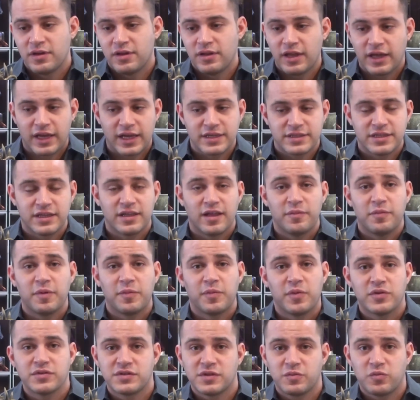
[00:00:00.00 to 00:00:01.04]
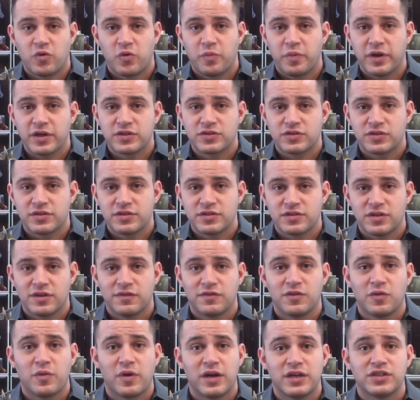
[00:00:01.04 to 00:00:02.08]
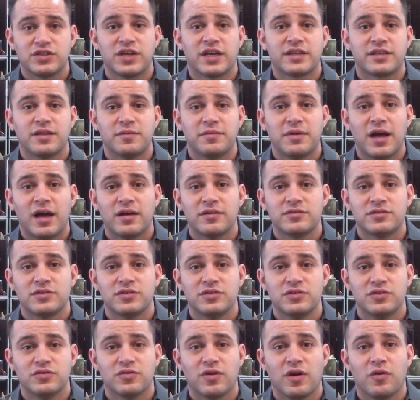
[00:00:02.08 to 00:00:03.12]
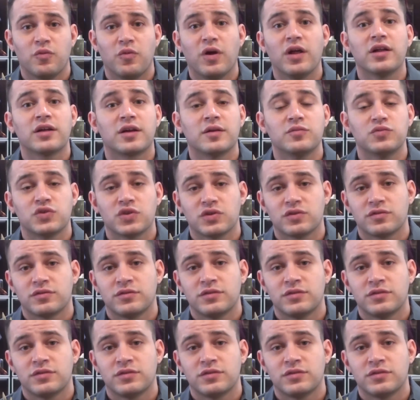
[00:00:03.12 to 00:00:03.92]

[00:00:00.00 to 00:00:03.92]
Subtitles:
Like I said, I'll be posting more pictures. If you want to check them out, you are welcome to.